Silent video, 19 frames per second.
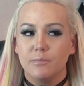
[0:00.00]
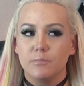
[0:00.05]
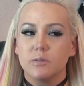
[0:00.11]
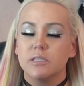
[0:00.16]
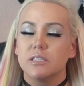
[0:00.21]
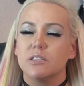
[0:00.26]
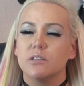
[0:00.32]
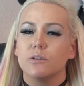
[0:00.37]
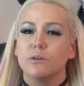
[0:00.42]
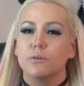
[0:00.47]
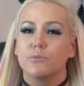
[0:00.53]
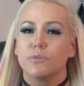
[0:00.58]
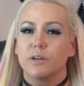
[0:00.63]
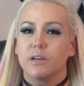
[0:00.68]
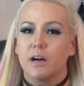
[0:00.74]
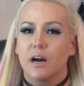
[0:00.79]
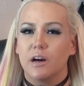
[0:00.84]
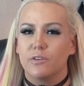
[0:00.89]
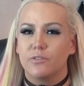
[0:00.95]
I'm still
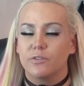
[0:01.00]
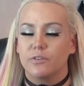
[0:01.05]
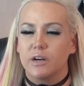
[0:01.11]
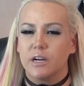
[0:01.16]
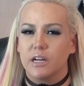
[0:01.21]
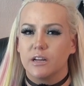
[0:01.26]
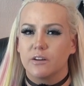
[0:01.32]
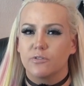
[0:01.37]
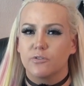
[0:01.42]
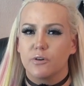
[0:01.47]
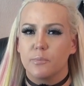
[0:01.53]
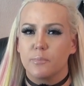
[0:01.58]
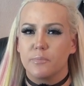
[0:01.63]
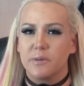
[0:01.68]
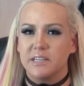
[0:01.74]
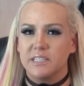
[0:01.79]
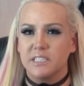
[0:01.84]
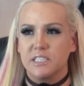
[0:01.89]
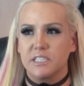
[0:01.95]
recovering from
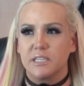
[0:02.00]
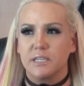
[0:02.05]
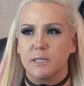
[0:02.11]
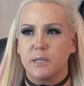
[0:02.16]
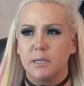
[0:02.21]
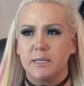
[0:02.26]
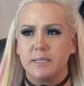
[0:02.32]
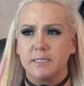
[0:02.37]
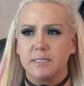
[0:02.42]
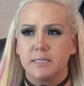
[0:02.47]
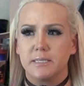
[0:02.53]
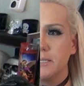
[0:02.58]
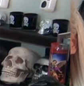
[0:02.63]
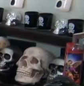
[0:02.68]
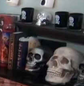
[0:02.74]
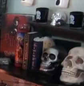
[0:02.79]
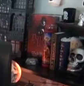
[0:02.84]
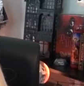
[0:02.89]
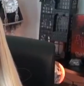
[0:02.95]
my sickness.
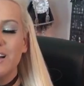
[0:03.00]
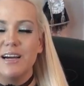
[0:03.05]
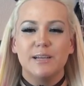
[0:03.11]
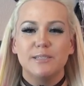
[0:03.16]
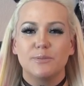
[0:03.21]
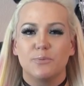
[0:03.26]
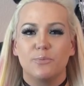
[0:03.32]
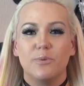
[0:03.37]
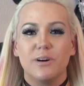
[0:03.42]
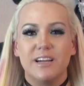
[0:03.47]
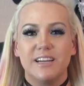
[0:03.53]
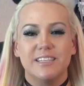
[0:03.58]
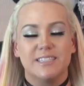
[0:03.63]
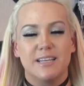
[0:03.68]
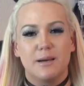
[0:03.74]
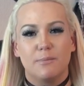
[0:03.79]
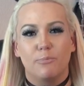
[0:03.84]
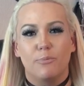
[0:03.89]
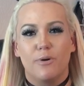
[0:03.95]
Hey guys, what
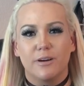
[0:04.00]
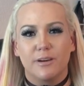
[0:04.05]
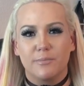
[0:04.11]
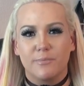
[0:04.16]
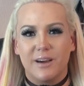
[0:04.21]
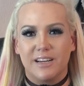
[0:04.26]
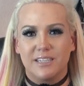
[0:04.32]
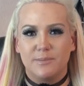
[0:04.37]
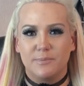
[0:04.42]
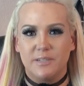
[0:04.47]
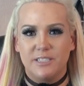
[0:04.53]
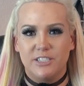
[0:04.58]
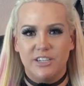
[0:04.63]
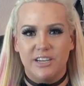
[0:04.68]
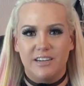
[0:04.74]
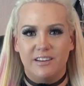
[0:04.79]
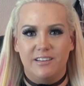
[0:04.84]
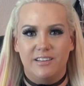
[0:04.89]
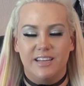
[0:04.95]
is up? Welcome back to my
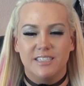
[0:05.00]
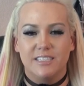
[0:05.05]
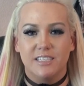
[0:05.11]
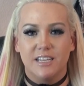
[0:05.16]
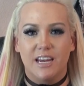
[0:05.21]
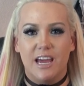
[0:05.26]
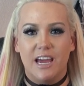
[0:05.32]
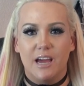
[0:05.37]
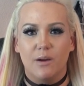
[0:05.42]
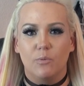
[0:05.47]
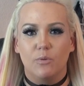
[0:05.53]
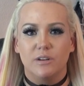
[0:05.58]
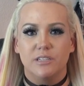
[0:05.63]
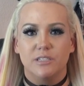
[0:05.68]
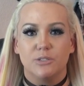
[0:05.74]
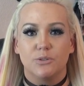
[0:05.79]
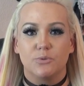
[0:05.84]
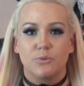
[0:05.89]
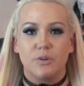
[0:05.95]
channel and today I
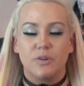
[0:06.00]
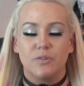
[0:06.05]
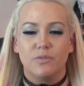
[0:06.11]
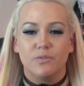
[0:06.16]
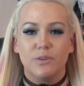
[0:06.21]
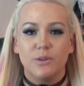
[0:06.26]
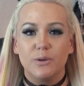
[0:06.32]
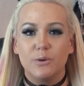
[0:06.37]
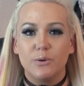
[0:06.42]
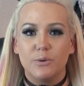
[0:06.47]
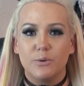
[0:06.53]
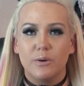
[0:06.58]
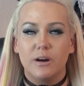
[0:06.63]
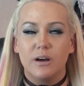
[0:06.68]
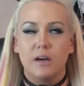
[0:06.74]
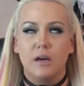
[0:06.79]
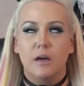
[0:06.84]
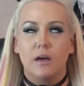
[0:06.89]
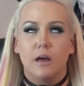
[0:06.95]
wanted to
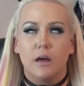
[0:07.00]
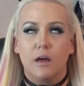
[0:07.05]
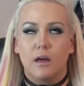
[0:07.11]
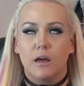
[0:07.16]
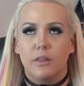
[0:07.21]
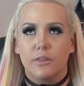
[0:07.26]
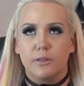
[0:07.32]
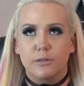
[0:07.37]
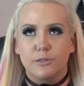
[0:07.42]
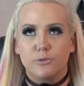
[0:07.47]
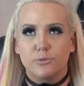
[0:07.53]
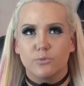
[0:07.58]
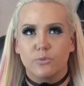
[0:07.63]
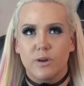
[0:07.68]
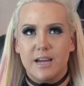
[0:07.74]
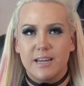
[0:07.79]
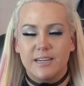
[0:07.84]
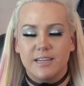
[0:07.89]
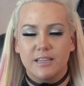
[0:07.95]
review the
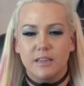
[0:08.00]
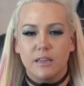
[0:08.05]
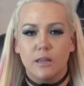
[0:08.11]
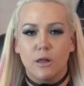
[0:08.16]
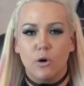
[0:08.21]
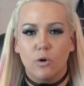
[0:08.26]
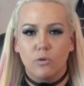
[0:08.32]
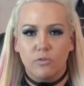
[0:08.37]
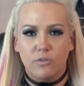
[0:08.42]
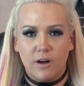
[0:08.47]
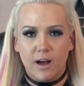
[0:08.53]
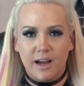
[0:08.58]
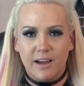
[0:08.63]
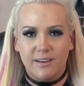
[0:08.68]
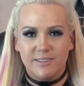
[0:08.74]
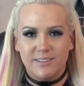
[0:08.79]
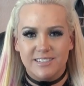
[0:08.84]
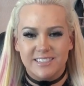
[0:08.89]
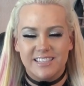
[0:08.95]
dreaded Lowe
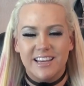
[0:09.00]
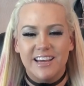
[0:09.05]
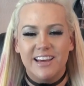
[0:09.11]
Files